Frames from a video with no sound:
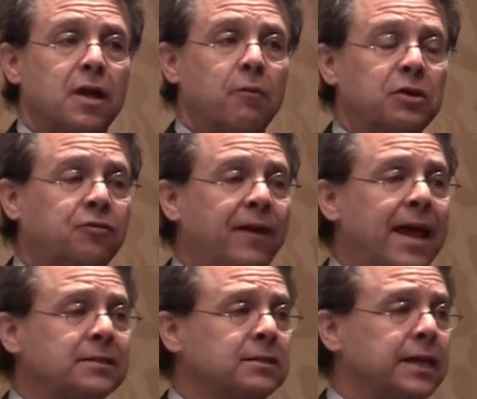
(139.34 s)
And what's
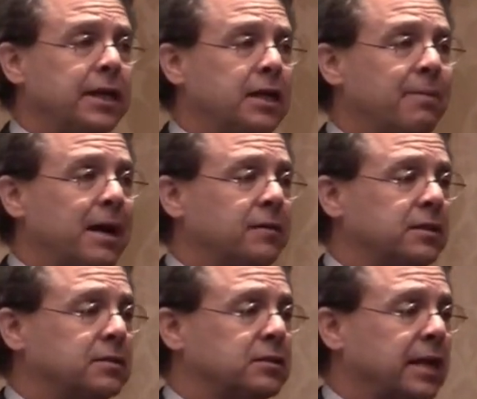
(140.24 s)
fascinating about
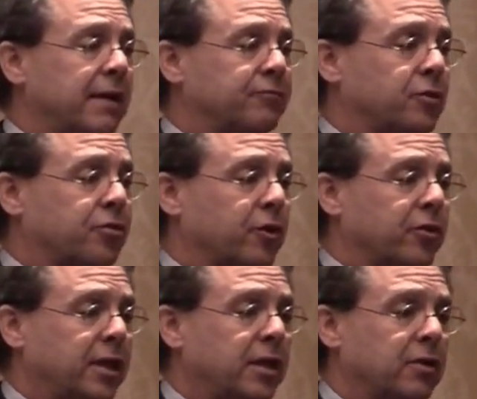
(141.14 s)
this is that after
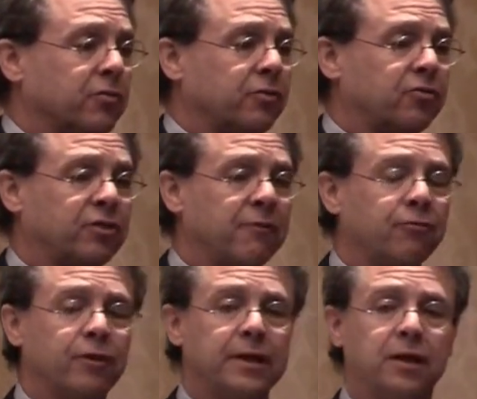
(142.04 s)
30 years of
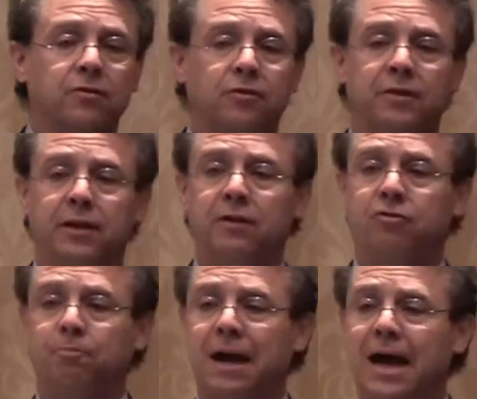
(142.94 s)
suffering under
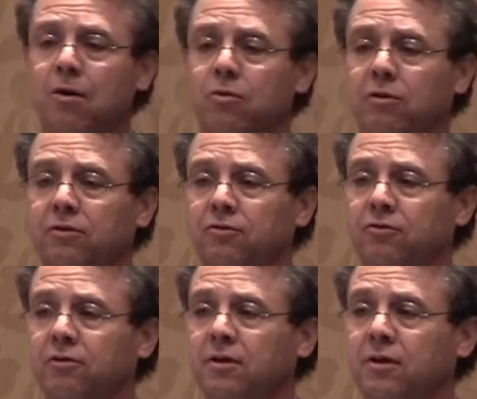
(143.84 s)
these powers
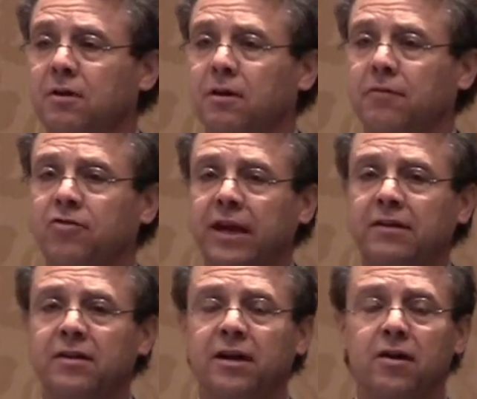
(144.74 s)
of this
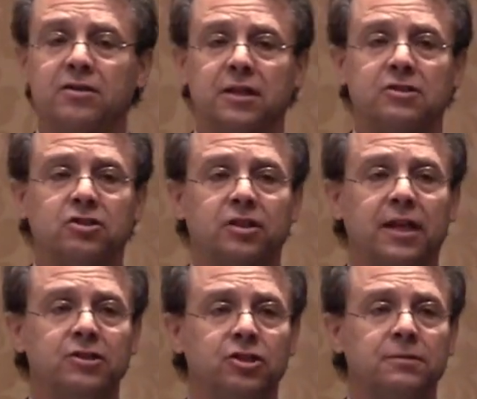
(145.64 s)
anti-terrorist
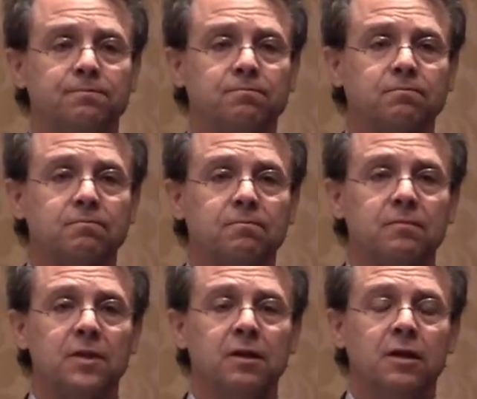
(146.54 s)
legislation,
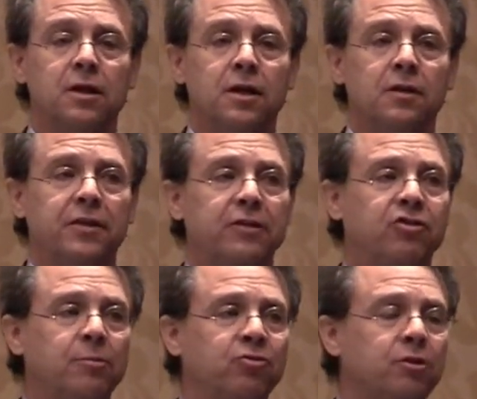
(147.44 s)
the
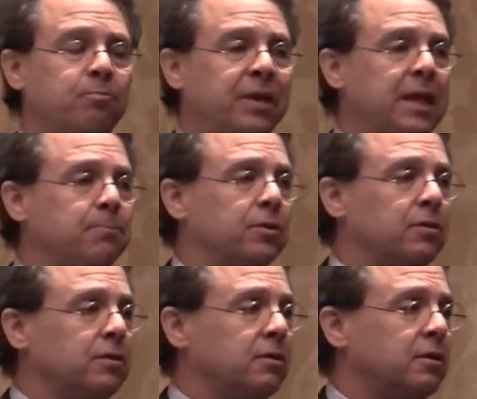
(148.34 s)
Egyptian
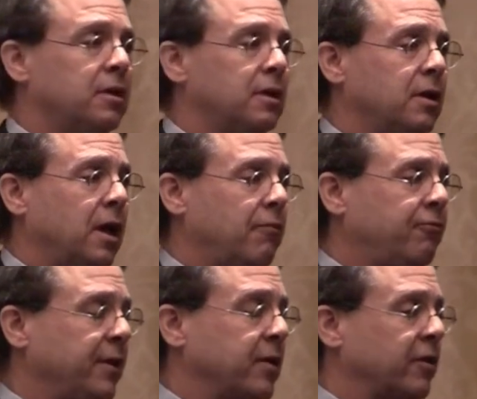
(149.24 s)
people have
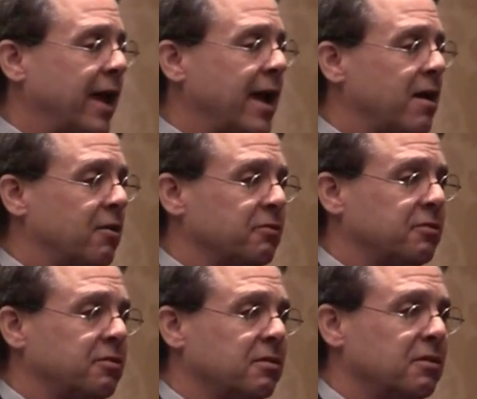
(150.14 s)
figured
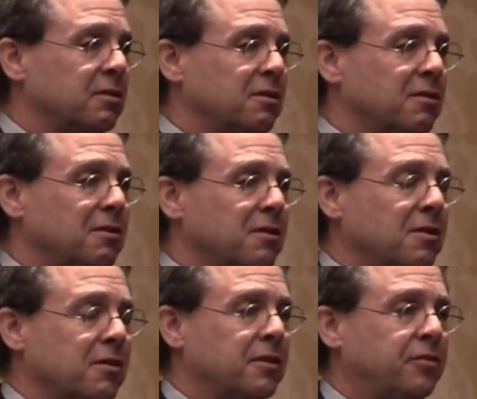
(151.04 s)
out
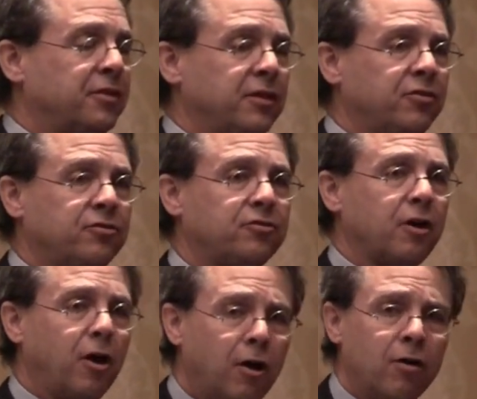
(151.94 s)
that
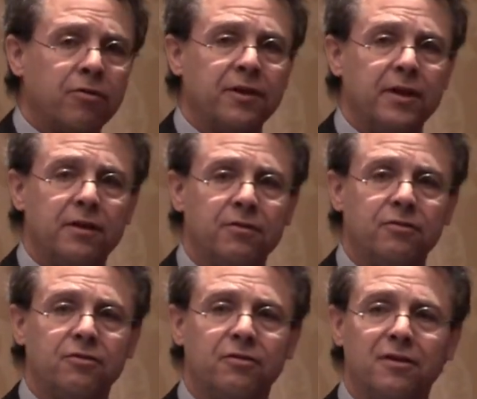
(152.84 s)
all
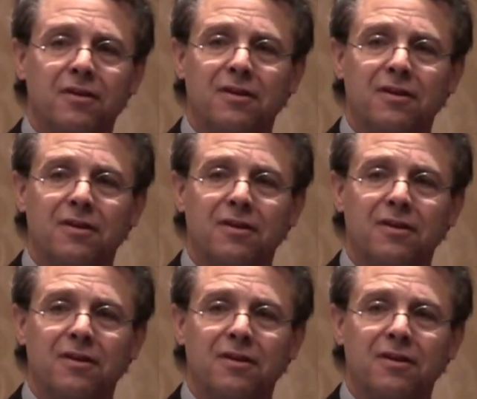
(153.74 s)
this